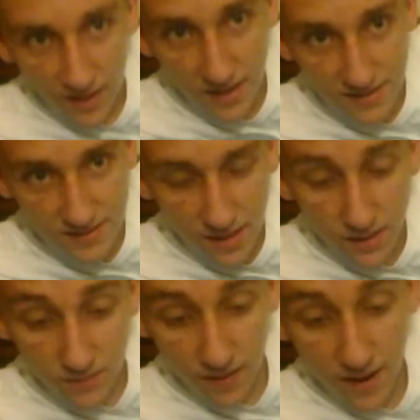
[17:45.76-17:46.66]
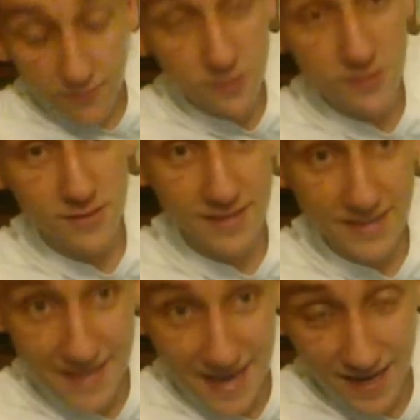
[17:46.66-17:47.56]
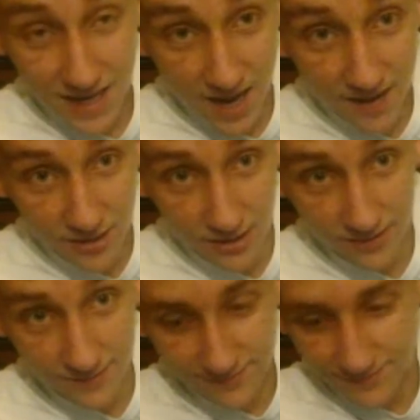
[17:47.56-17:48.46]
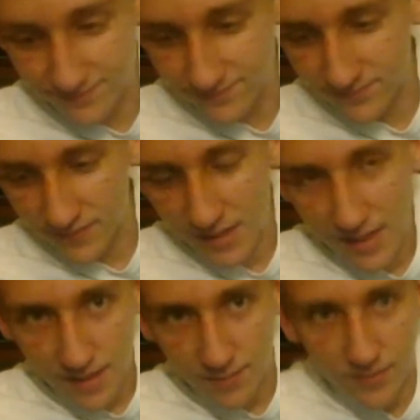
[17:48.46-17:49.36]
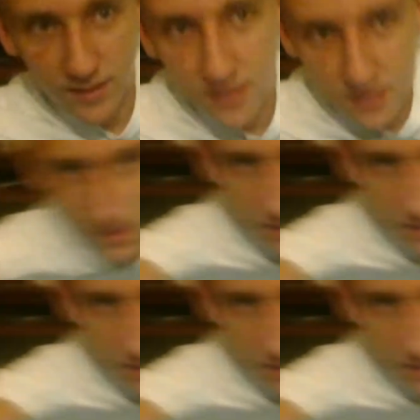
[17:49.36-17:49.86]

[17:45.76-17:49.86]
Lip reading: and tell the drivers to take cover, because